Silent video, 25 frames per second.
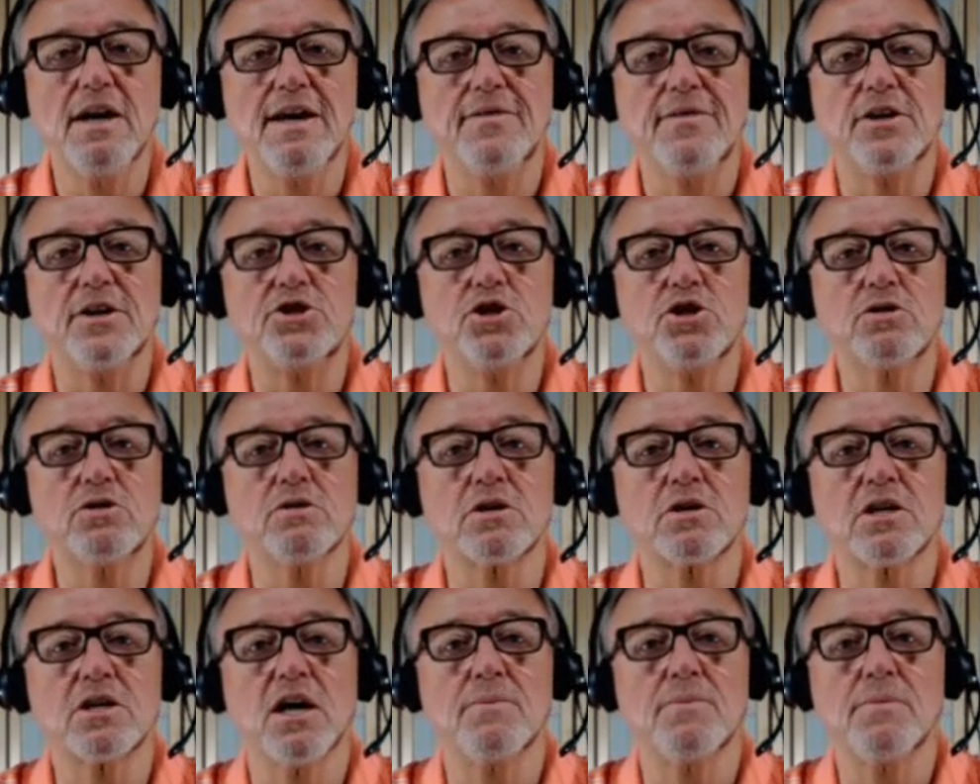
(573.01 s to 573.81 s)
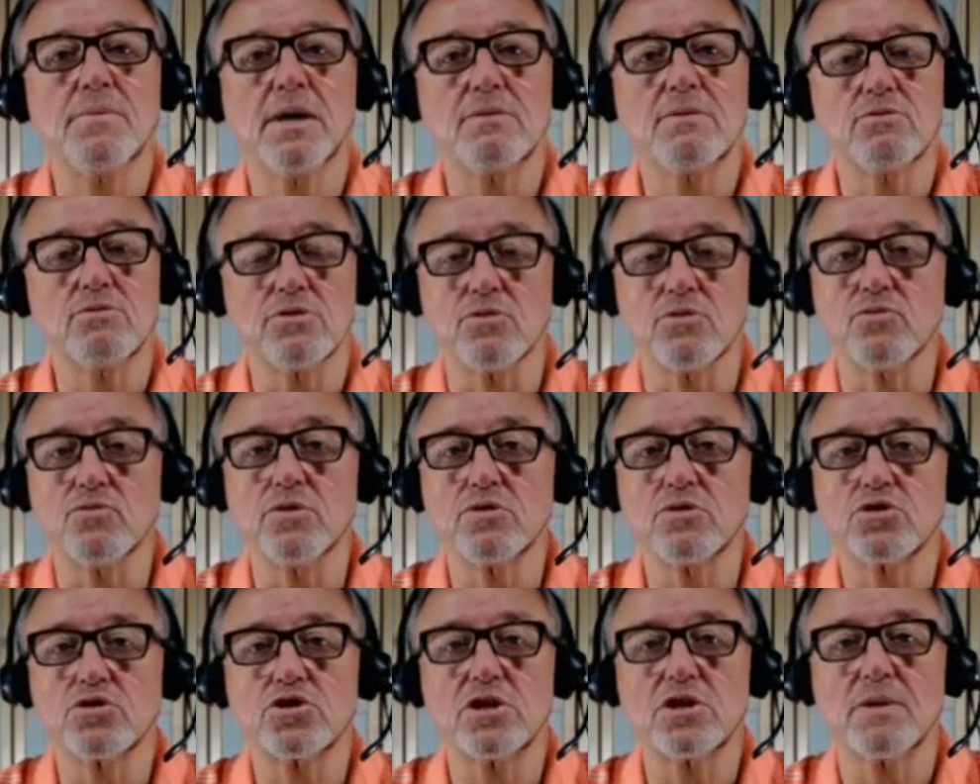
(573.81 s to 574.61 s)
that you can come up with a
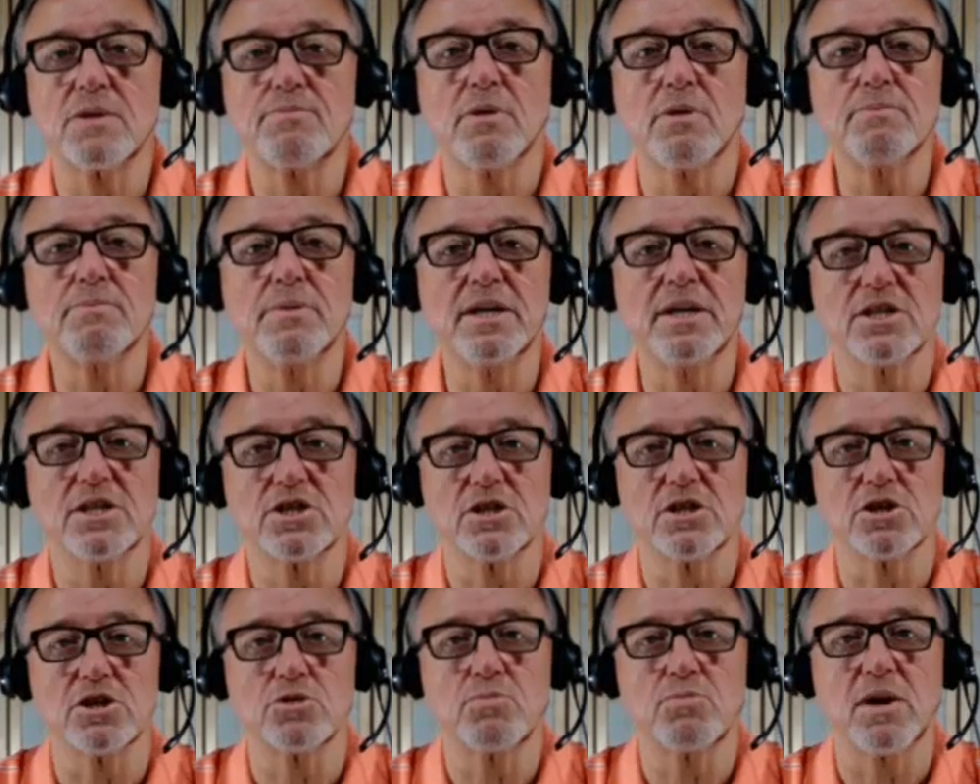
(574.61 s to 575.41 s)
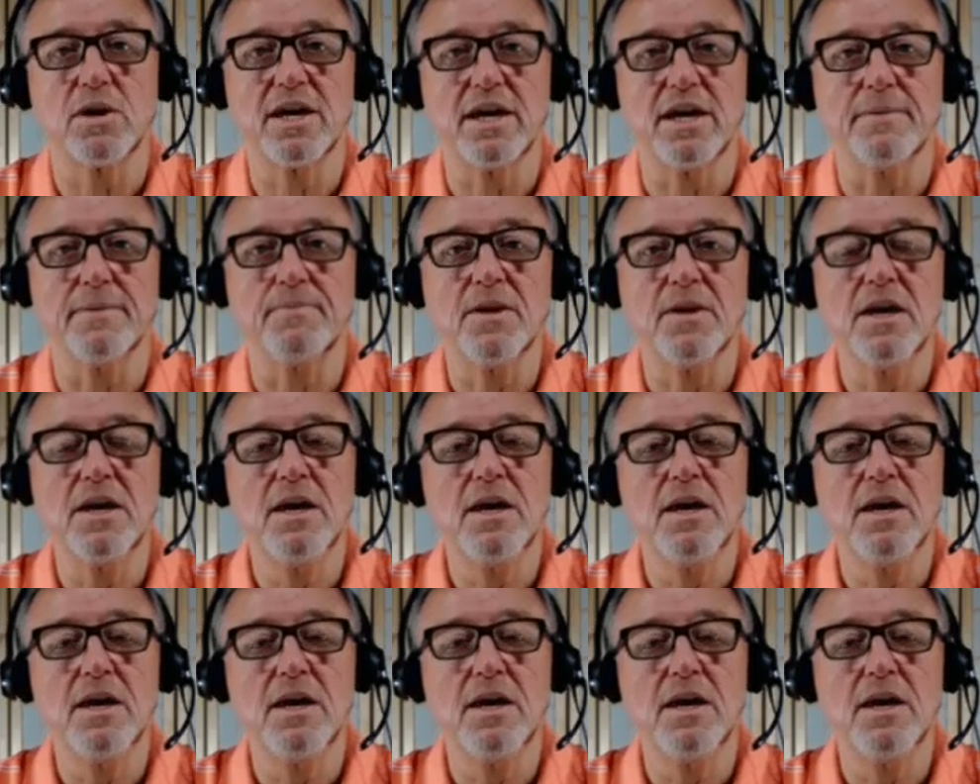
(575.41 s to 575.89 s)
real simple business plan.